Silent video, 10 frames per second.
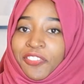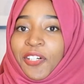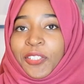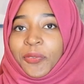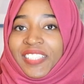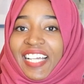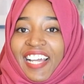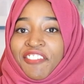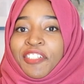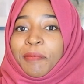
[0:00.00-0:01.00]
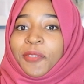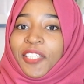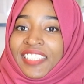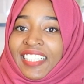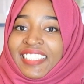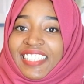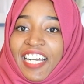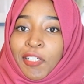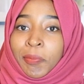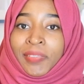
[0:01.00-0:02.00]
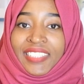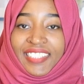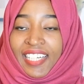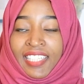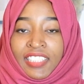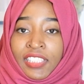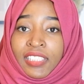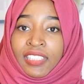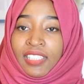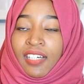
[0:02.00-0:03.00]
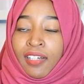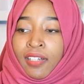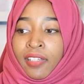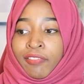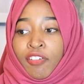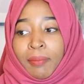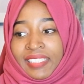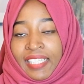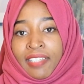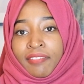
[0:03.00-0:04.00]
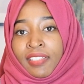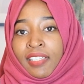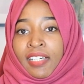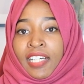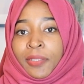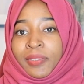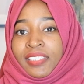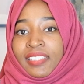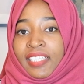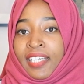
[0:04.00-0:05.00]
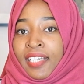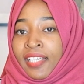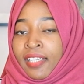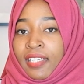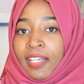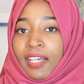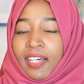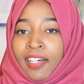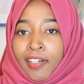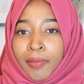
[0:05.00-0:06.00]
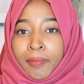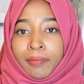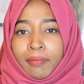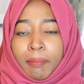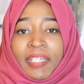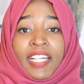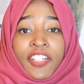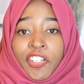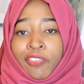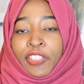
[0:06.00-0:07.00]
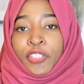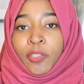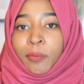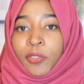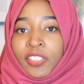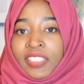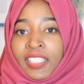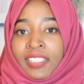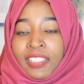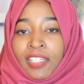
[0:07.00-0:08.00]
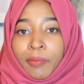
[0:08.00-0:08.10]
course, with every project comes challenges, and for Maasai Villa, I would say being a renovation project,